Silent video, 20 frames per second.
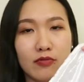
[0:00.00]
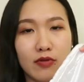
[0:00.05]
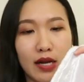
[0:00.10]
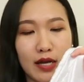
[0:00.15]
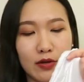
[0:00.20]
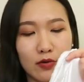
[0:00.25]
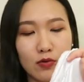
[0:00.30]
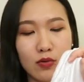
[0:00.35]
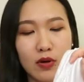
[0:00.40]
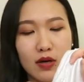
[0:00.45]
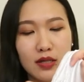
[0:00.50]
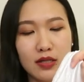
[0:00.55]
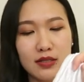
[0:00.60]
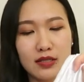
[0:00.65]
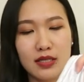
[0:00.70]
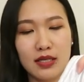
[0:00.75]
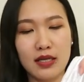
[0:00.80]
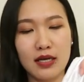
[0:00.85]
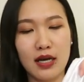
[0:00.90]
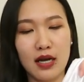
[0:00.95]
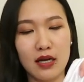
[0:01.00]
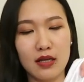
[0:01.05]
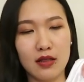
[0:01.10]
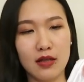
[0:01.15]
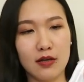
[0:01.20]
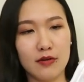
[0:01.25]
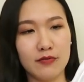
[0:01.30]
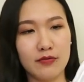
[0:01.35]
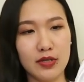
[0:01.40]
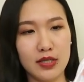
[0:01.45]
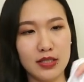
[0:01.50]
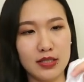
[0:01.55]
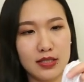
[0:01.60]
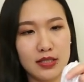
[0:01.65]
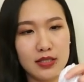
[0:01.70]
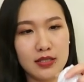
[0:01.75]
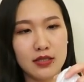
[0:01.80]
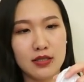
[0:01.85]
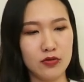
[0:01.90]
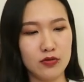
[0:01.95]
great quality. I love it.
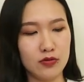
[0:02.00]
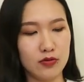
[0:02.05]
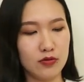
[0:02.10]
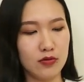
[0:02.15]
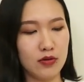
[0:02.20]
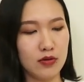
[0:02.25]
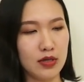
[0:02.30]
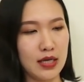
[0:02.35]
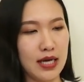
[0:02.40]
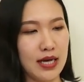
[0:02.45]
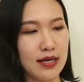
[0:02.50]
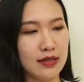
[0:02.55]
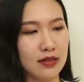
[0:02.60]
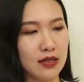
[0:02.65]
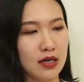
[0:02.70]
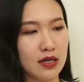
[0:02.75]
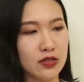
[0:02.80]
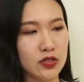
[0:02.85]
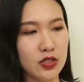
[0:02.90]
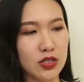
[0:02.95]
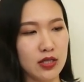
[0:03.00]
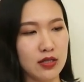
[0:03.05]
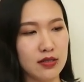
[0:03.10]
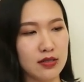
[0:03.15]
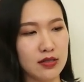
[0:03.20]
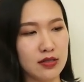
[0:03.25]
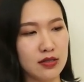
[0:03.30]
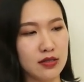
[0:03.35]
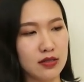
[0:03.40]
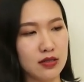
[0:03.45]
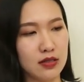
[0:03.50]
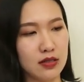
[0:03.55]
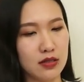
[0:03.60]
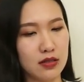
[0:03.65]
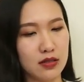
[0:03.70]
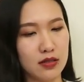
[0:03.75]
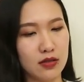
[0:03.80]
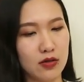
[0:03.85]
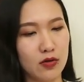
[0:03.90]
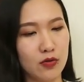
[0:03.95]
You can adjust
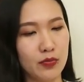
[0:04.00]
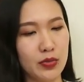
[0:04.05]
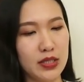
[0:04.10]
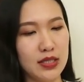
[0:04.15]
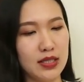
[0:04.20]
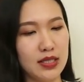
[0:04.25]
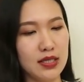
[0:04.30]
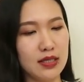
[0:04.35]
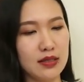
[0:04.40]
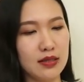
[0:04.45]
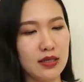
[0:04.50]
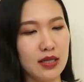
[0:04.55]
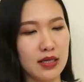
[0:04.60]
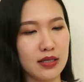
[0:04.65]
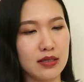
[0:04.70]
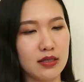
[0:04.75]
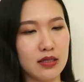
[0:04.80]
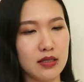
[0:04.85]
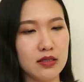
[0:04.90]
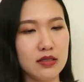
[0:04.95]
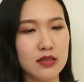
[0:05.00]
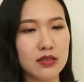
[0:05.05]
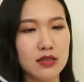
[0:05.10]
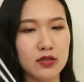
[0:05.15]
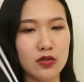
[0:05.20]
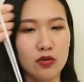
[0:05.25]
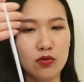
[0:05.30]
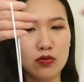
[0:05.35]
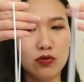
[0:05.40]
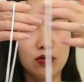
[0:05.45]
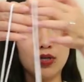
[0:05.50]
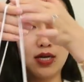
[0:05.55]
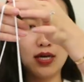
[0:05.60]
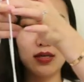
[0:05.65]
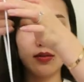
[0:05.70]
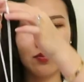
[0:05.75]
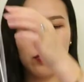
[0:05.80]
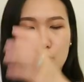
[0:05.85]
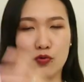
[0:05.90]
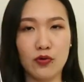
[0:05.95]
the opening like this so you
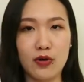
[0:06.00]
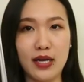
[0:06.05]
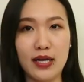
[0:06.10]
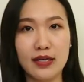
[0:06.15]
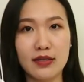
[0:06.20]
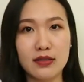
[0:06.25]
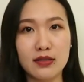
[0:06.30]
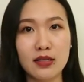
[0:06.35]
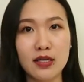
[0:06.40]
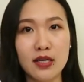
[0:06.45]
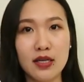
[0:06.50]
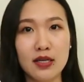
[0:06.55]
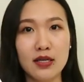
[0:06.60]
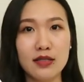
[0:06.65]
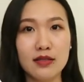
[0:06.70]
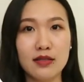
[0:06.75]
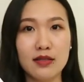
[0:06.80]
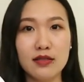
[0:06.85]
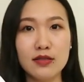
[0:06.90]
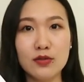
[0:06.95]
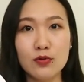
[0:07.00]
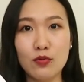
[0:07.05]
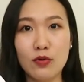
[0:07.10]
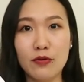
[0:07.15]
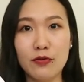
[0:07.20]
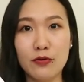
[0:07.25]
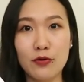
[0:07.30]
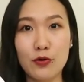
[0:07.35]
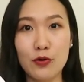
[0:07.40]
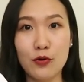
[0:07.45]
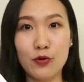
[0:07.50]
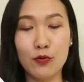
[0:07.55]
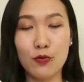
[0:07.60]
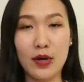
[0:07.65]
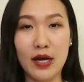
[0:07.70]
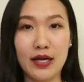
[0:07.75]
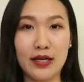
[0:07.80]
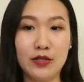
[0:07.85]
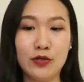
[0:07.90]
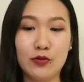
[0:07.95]
can bring this with you
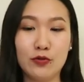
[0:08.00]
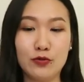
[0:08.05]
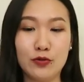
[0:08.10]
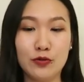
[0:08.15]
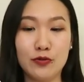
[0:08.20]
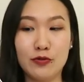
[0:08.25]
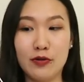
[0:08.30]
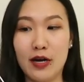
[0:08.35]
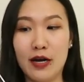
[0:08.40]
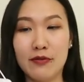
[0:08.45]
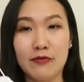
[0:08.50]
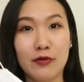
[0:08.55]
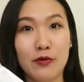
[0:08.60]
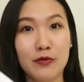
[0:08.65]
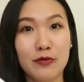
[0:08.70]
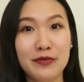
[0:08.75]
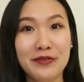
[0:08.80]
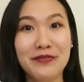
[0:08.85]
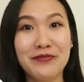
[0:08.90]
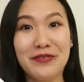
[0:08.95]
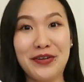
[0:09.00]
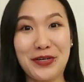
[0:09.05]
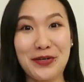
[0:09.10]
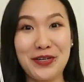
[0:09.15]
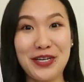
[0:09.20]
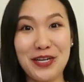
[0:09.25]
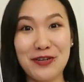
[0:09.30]
when you travel. Very